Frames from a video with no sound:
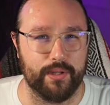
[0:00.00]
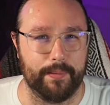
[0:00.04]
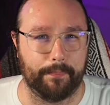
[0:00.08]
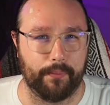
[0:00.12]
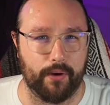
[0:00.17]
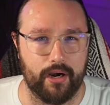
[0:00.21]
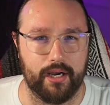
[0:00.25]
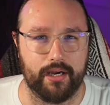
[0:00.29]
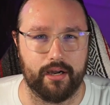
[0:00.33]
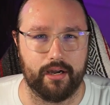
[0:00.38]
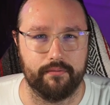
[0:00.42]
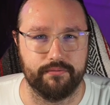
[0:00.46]

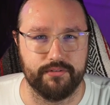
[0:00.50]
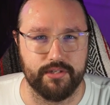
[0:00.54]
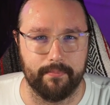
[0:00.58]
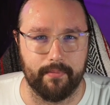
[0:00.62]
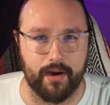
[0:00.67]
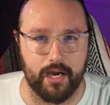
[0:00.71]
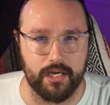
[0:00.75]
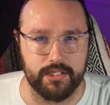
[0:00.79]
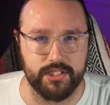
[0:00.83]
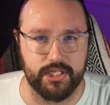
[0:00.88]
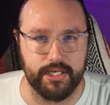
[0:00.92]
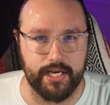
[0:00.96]
product of
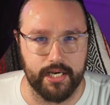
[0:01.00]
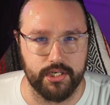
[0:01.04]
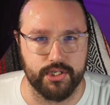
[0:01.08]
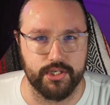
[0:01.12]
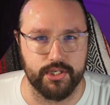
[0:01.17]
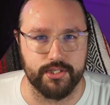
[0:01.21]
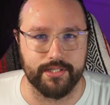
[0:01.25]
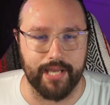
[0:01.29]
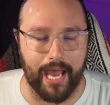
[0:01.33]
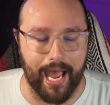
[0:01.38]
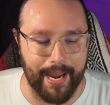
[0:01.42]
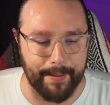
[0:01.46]
Tamashii
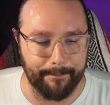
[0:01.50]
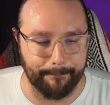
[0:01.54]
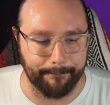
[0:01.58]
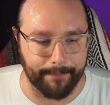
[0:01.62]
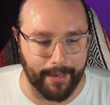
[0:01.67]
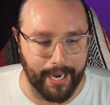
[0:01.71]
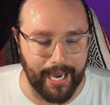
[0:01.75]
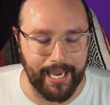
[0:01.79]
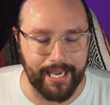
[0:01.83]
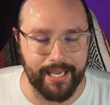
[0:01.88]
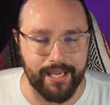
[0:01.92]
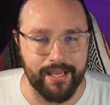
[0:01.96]
Nations I
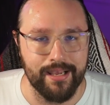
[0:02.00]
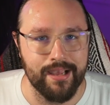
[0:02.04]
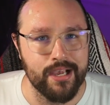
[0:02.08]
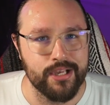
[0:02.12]
buy.